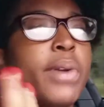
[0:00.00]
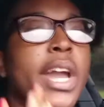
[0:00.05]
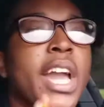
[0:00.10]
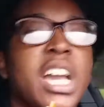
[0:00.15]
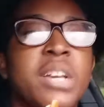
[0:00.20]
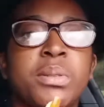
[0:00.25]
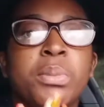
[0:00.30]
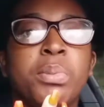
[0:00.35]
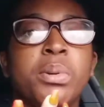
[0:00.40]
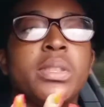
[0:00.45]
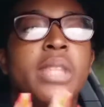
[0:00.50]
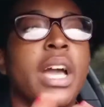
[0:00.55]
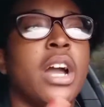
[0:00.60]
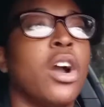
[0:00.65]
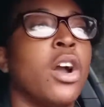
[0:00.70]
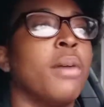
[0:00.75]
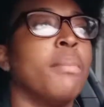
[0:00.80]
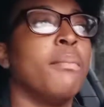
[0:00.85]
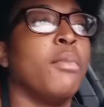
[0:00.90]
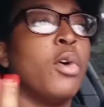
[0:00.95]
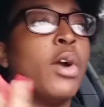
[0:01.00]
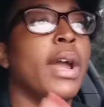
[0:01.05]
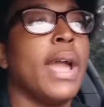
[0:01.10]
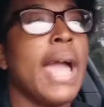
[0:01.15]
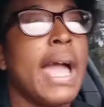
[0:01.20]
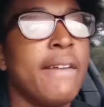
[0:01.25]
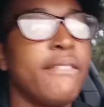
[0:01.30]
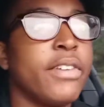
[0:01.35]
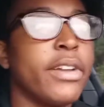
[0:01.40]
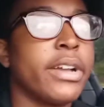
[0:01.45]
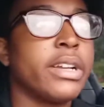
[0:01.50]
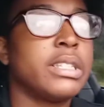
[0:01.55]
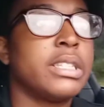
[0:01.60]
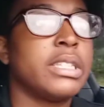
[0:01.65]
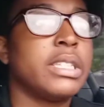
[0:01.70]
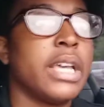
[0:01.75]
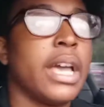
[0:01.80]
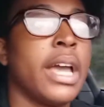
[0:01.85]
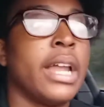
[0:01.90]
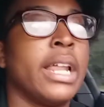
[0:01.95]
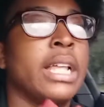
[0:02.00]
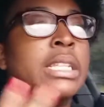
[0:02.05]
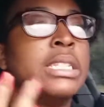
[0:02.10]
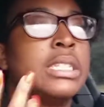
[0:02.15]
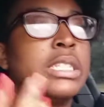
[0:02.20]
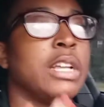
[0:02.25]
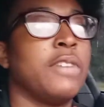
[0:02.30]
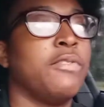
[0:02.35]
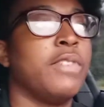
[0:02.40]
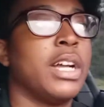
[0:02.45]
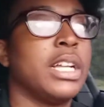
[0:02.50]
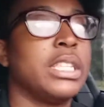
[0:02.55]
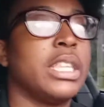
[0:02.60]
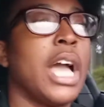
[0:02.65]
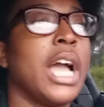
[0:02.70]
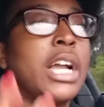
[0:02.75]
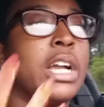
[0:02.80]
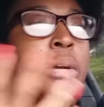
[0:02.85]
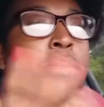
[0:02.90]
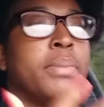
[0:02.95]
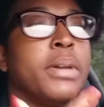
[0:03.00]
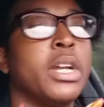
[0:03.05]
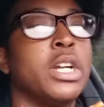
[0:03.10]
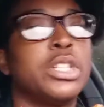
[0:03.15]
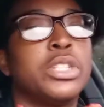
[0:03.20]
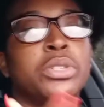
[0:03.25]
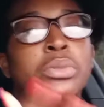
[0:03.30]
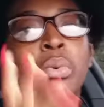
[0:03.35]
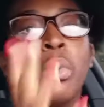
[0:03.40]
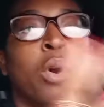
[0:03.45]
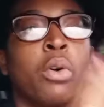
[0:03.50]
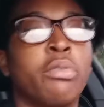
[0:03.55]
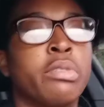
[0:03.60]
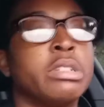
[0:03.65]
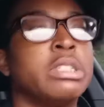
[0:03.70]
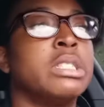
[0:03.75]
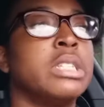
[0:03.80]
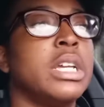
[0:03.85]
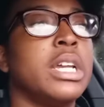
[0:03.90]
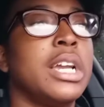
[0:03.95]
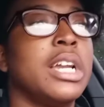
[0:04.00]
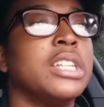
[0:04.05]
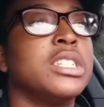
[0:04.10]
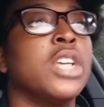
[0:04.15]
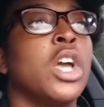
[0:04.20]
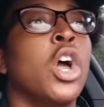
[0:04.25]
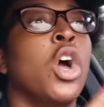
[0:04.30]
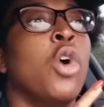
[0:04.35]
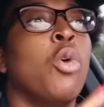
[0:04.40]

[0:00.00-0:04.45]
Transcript: praise people that are more heavier set and stuff like that compared to overseas